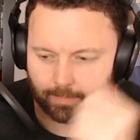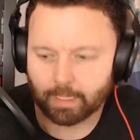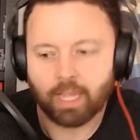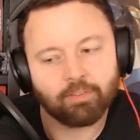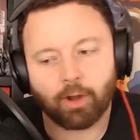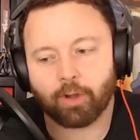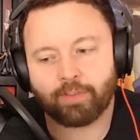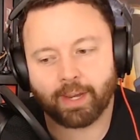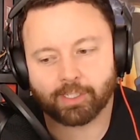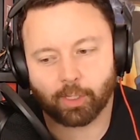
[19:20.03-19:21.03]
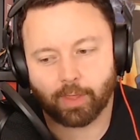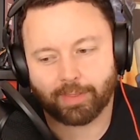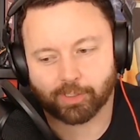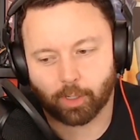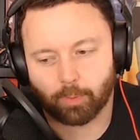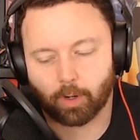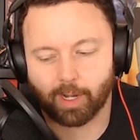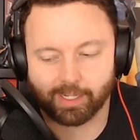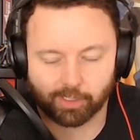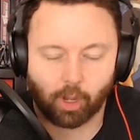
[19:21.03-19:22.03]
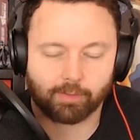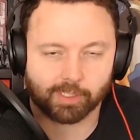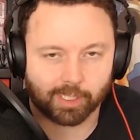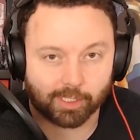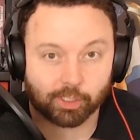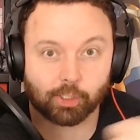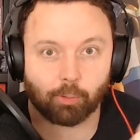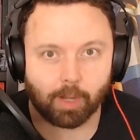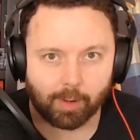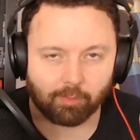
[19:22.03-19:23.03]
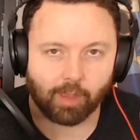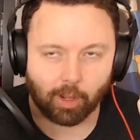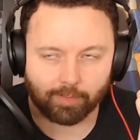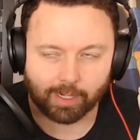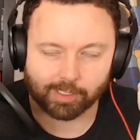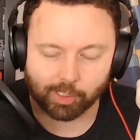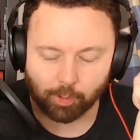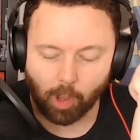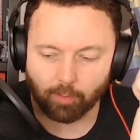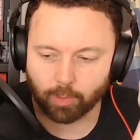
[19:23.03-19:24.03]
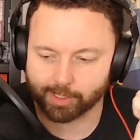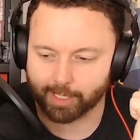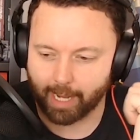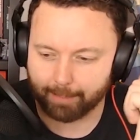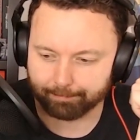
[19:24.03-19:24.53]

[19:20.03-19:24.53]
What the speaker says: Very fitting too that this armor is obviously screaming Final Fantasy XII once again.